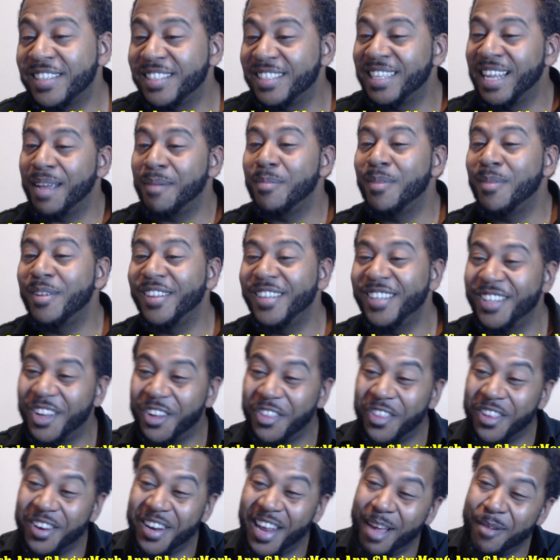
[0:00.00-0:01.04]
the name
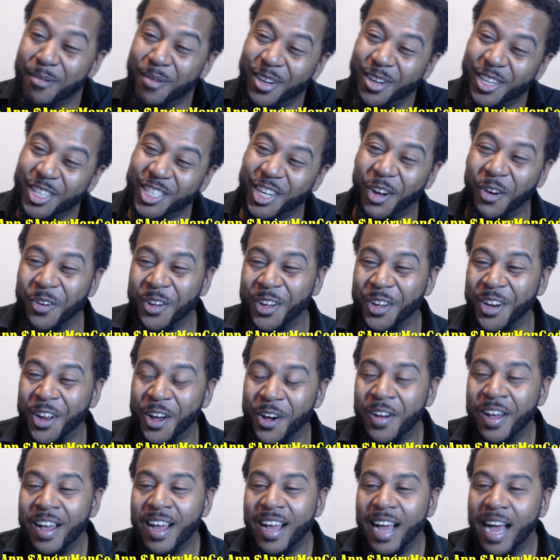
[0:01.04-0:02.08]
of the name of the show.
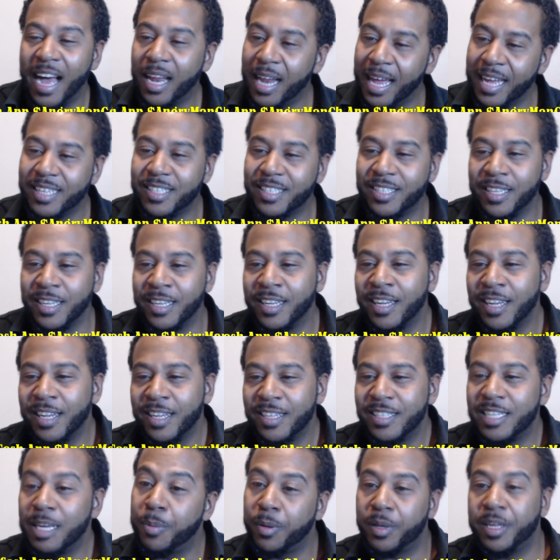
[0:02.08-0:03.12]
I like to
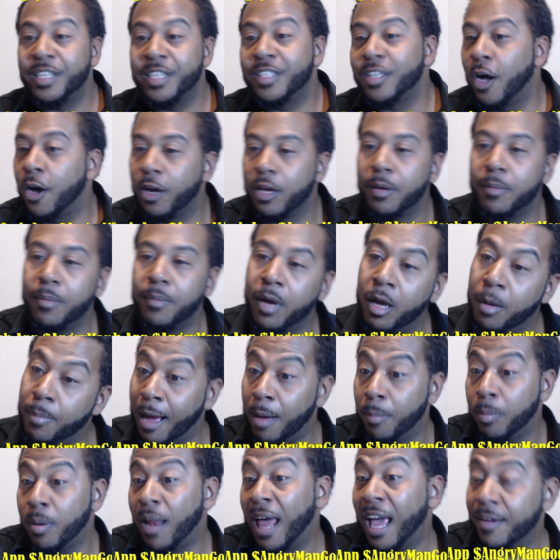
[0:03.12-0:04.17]
typically talk
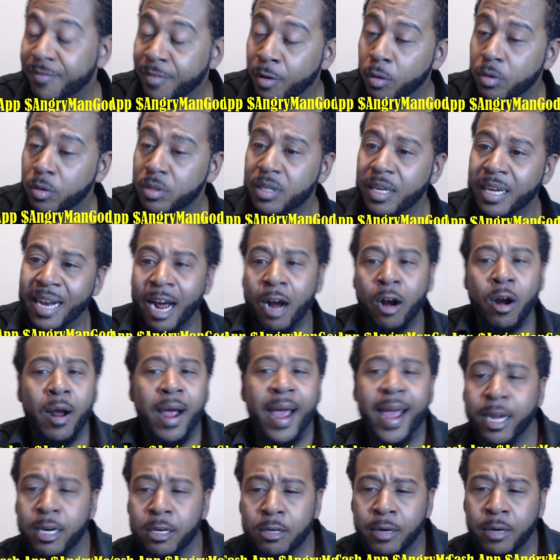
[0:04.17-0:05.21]
about black folks and our
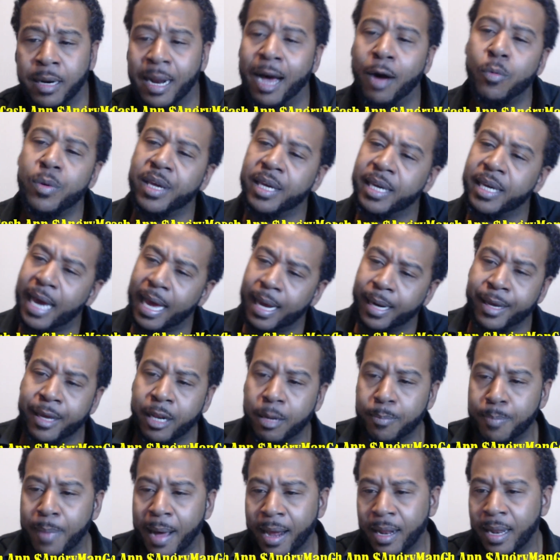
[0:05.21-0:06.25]
anger and how we can kind of get
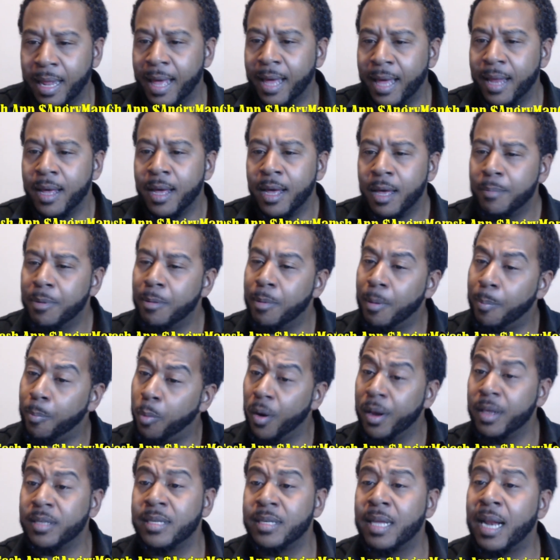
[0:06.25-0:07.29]
up out of that. But my
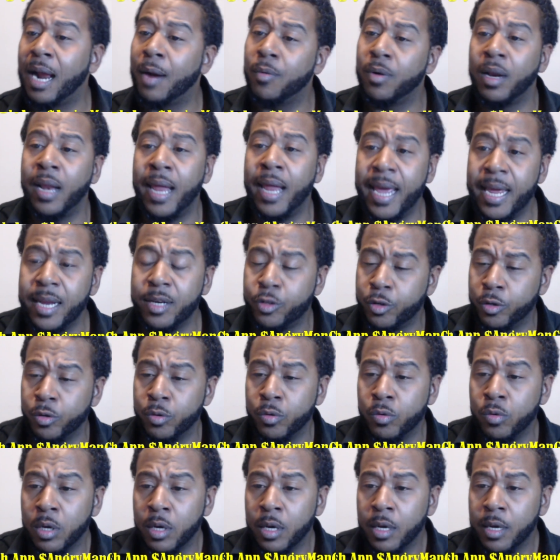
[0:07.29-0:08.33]
point is that I relate to,